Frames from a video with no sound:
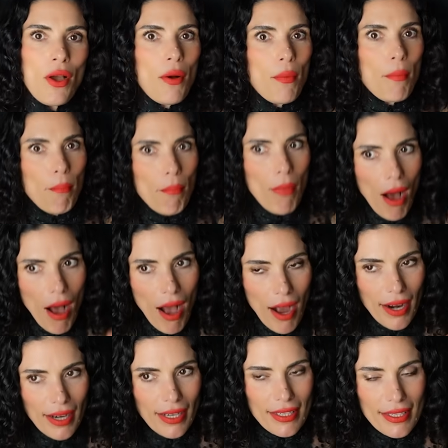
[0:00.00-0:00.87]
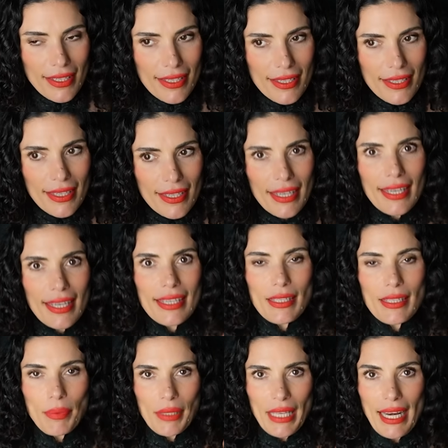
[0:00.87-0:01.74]
Mars
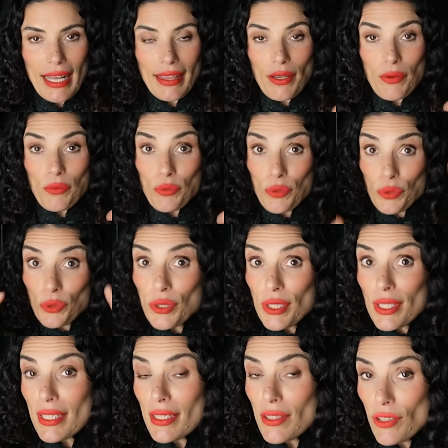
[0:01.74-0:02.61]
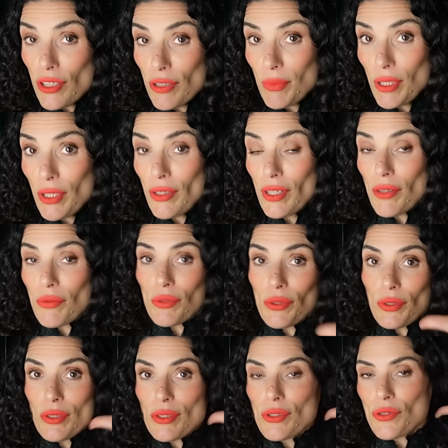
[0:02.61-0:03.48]
is a planet that rules this new moon. It
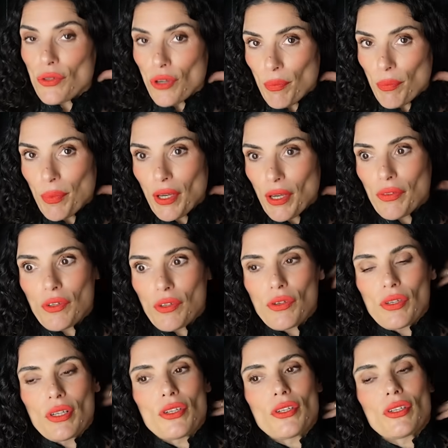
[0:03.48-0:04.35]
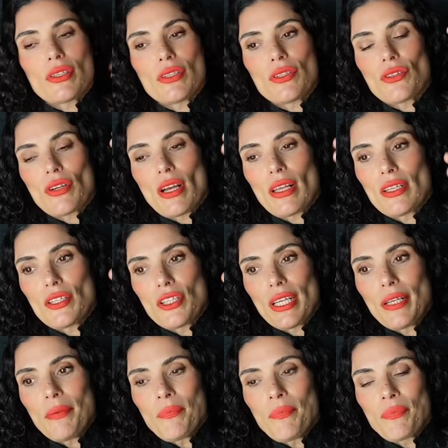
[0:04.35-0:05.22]
rules Scorpio in the traditional
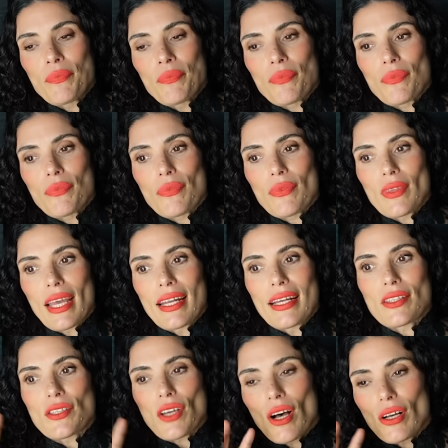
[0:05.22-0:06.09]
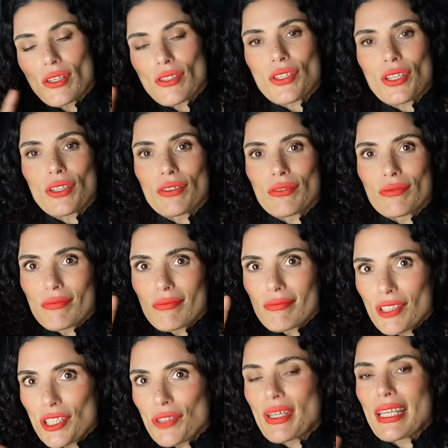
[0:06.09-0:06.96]
astrology. And it's also
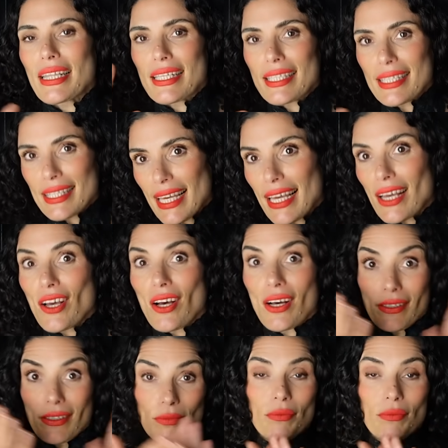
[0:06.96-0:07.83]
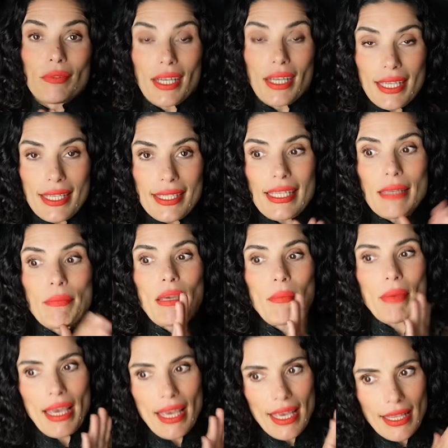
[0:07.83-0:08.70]
doing this thing called a
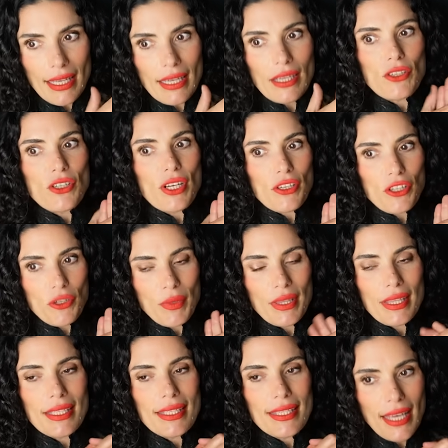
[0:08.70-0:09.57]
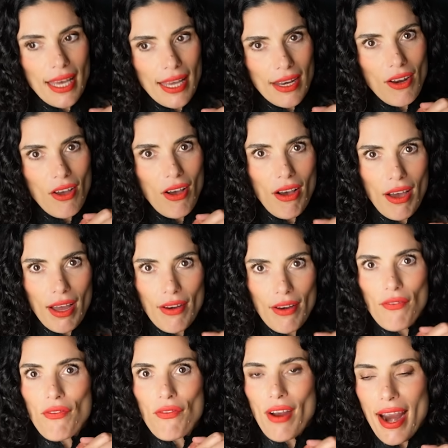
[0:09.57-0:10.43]
cazimi, making the conjunction with the sun
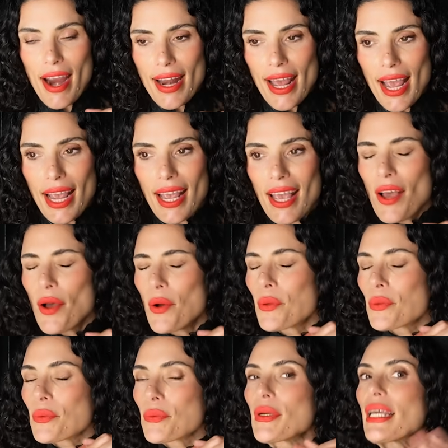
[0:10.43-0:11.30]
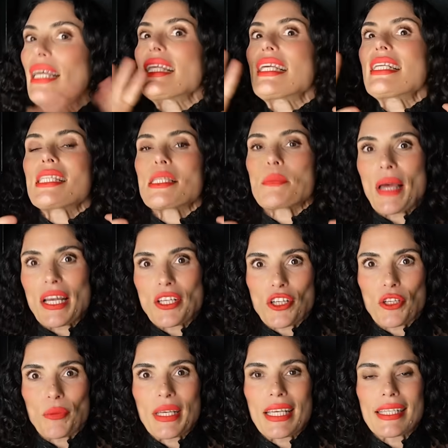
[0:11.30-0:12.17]
on Friday. Really
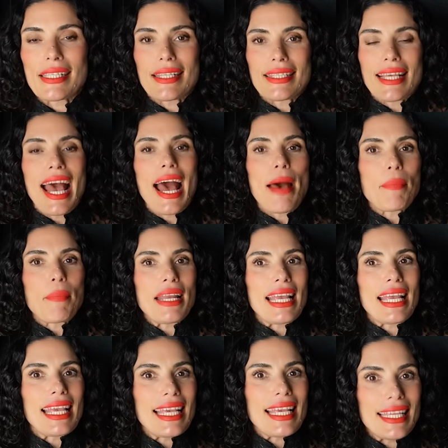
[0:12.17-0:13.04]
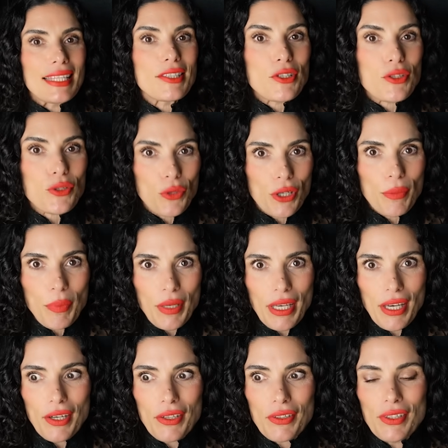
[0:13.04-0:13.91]
special because it's happening in
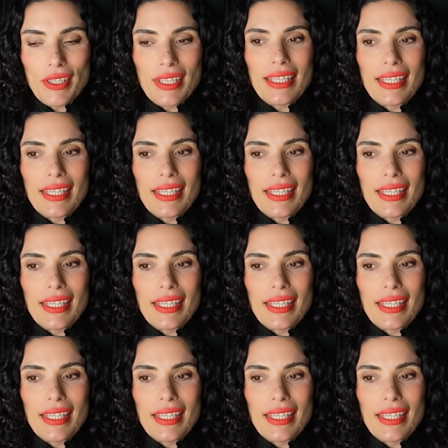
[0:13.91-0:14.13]
Scorpio.